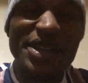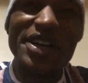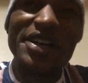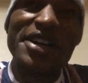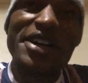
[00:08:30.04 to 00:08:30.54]
You
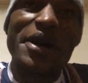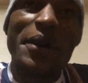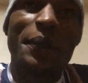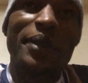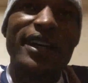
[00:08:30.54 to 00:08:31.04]
know,
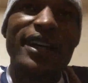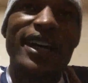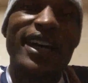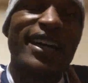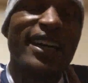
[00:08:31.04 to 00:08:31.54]

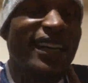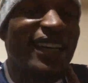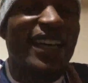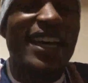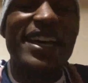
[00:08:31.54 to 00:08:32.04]
but
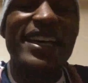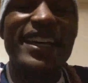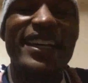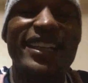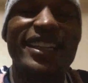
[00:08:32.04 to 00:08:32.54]
hey,
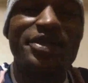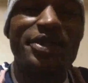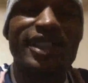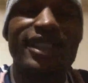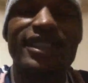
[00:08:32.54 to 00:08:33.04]
it
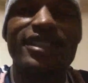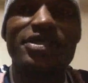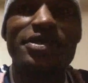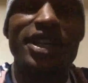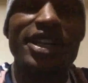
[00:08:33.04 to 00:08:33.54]
is what it
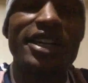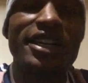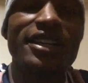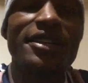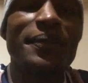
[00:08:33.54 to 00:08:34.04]
is.
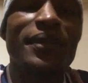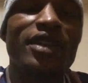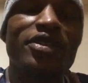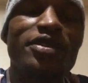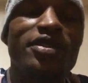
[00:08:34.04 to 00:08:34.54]

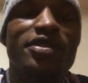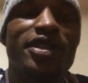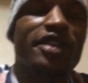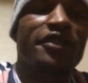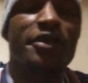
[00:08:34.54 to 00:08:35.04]

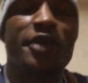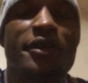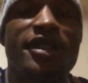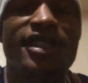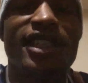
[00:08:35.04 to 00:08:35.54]
You learn
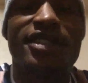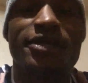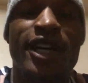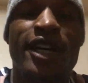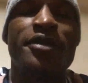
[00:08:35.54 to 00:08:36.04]
from your
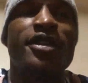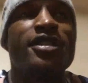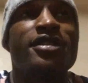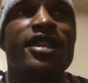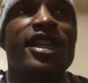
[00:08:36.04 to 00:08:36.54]
mistakes. Why?
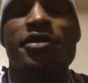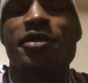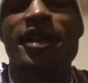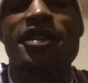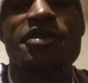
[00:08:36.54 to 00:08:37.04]
Because
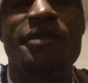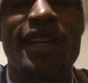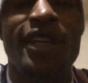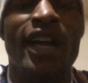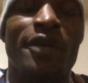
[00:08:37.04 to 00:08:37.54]
that's what makes
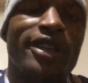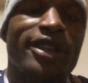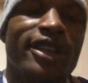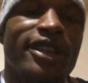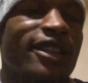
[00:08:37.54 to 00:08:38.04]
you better.
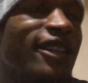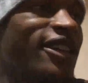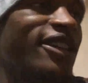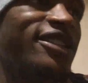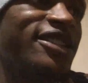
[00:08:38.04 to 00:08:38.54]
I'd rather
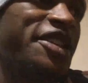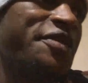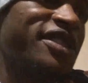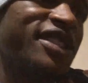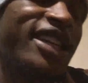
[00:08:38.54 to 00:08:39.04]

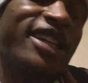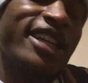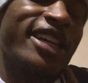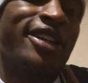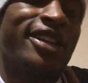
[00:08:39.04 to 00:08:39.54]
see a
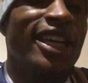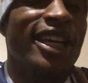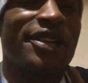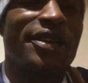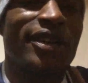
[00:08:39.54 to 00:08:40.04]
mistake now
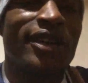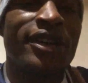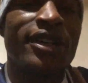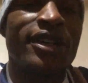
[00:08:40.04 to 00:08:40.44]
than later